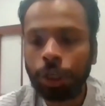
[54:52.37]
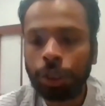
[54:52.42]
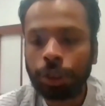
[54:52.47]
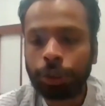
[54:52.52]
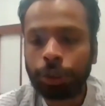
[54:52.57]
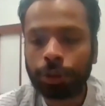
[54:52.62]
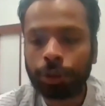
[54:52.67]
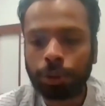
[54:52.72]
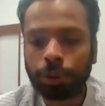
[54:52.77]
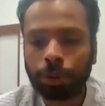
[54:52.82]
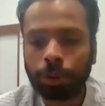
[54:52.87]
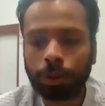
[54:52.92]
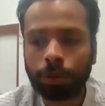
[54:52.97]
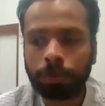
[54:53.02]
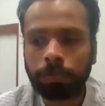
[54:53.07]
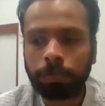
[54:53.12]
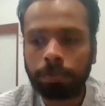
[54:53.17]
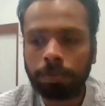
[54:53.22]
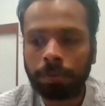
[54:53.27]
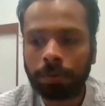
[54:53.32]

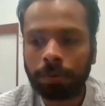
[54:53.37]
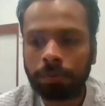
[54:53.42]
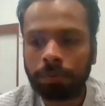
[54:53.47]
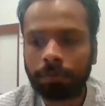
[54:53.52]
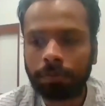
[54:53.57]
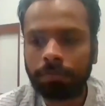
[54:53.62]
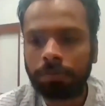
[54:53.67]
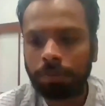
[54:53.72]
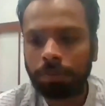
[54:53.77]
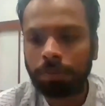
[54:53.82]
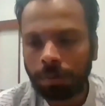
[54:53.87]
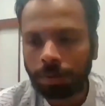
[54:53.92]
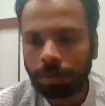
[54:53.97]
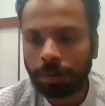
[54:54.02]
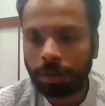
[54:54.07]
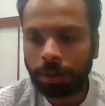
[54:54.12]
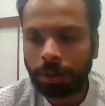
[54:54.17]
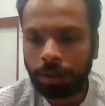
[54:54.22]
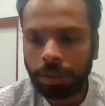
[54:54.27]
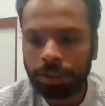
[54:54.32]
So
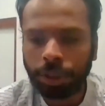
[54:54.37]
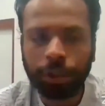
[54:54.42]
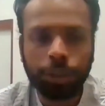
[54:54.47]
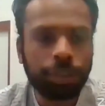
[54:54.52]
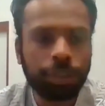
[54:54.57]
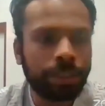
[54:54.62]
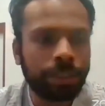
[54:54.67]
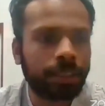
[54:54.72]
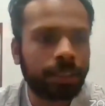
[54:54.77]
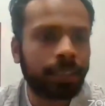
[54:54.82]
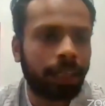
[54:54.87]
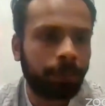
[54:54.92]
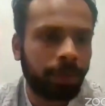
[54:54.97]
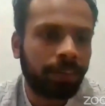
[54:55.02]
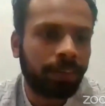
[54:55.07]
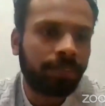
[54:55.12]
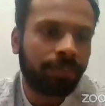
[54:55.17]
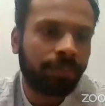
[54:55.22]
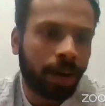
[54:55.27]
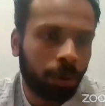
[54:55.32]
solutions are
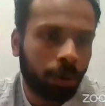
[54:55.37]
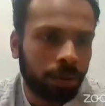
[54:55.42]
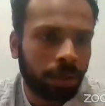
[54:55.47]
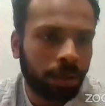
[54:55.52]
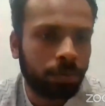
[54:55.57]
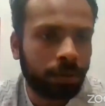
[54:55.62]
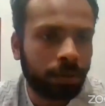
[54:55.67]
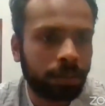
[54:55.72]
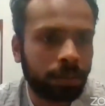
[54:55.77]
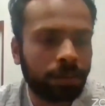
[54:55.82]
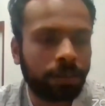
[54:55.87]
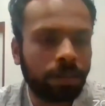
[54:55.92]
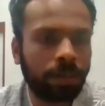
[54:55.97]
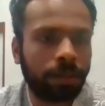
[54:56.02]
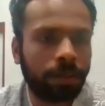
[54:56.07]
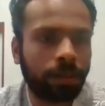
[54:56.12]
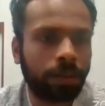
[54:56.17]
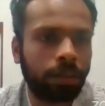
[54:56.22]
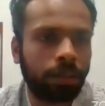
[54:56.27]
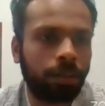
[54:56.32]
being found out
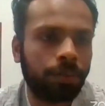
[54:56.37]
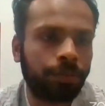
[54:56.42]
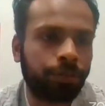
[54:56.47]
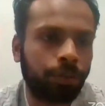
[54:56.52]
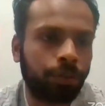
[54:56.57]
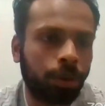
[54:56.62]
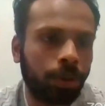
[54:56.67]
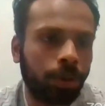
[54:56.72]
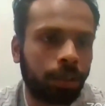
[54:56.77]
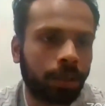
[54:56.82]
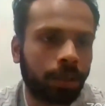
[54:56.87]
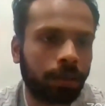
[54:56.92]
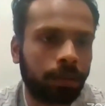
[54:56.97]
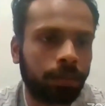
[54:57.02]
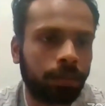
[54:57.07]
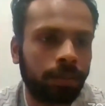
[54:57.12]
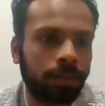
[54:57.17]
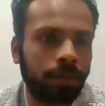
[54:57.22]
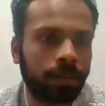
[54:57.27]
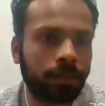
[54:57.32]

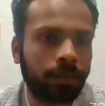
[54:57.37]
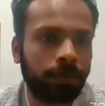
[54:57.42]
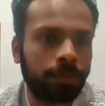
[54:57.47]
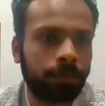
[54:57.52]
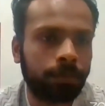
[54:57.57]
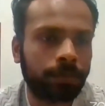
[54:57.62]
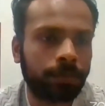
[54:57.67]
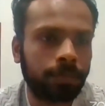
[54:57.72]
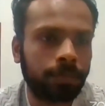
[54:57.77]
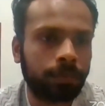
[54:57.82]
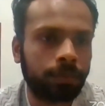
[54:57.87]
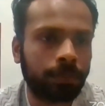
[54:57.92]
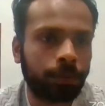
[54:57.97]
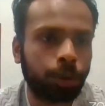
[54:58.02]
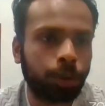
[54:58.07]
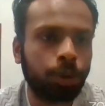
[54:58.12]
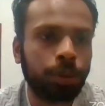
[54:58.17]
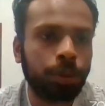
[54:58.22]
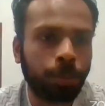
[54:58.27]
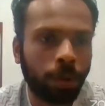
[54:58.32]
for
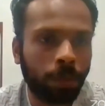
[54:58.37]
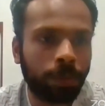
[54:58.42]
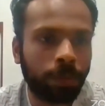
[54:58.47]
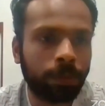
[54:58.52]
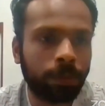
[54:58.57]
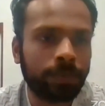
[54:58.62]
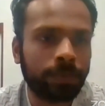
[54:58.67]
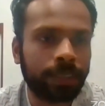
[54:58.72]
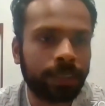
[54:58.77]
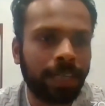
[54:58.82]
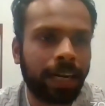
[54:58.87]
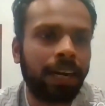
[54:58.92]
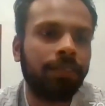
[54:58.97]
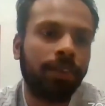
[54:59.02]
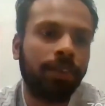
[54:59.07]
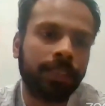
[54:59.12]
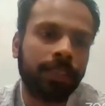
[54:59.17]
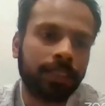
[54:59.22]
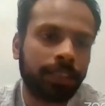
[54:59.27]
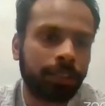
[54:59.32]
those problems, and
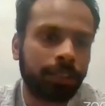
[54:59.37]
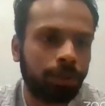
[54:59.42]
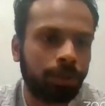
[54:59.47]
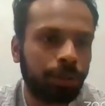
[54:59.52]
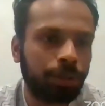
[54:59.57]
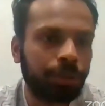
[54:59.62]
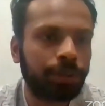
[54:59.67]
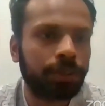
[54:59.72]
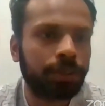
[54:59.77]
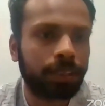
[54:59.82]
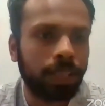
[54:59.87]
once the solutions